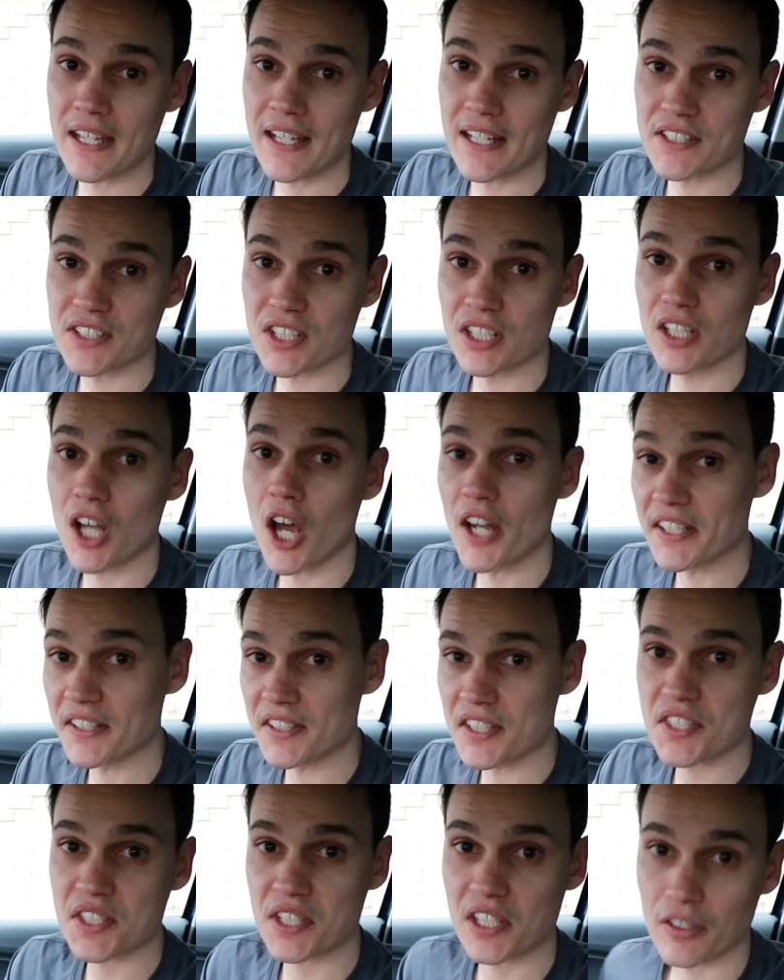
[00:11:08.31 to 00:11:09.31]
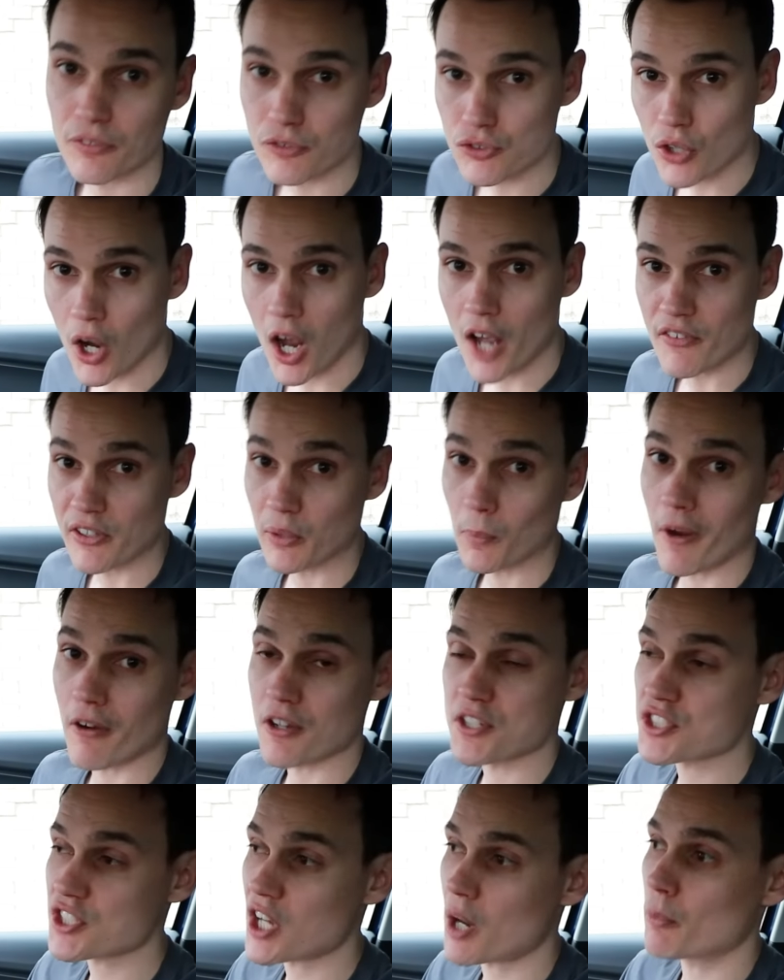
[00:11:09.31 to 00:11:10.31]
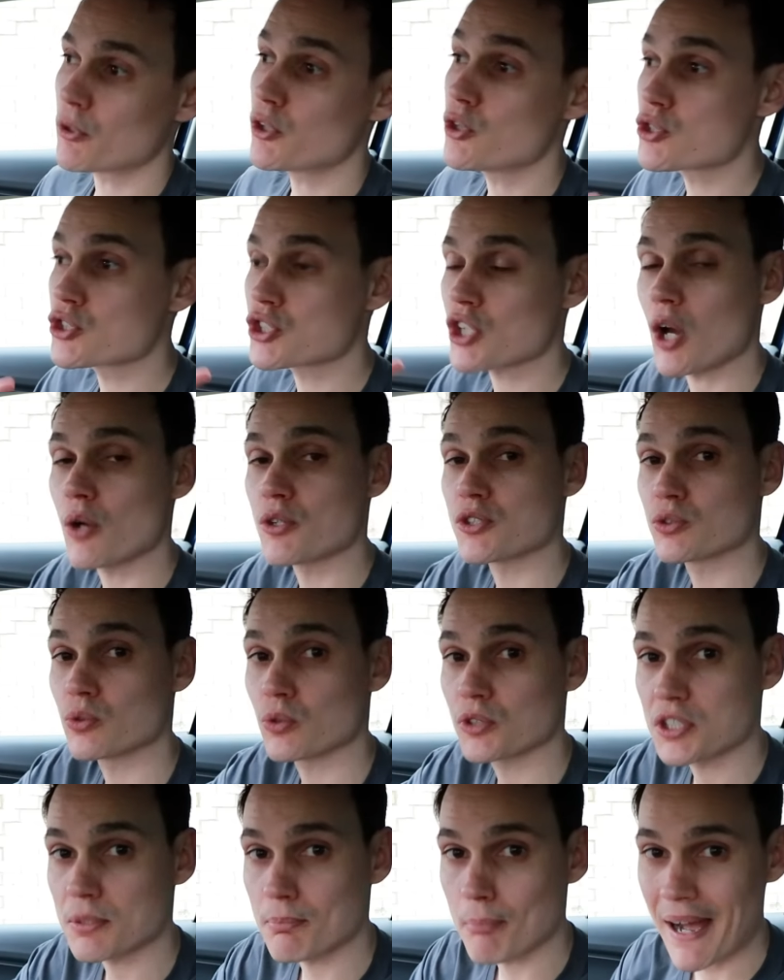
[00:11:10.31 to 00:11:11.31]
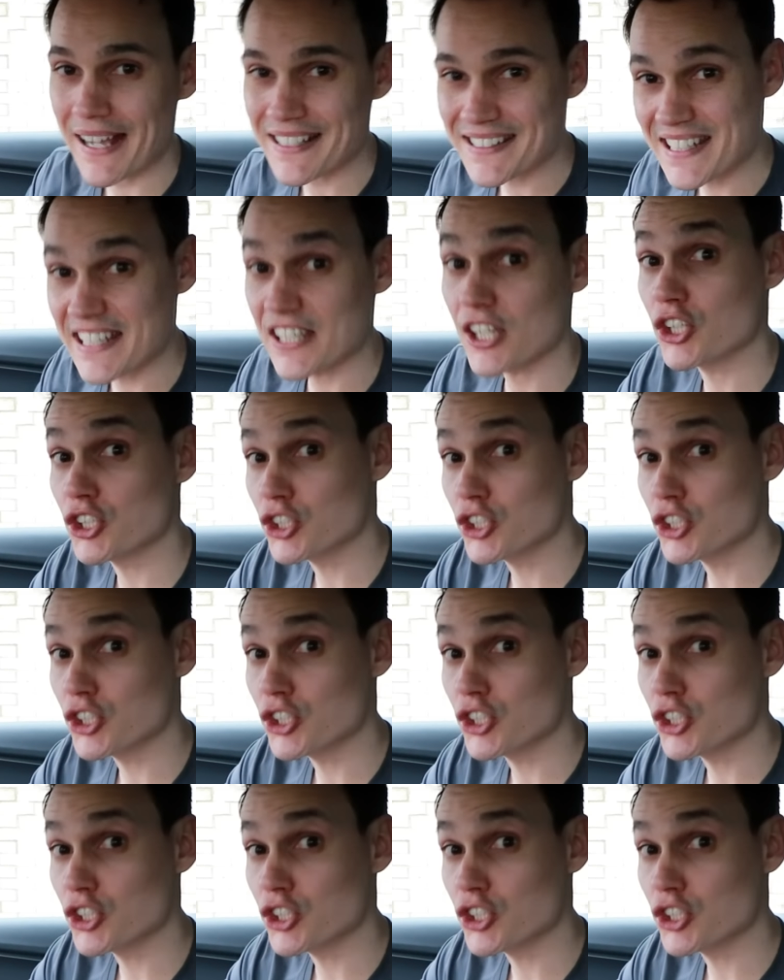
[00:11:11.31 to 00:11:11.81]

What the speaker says: into learning the skill of driving, whereas someone who's chosen automatic,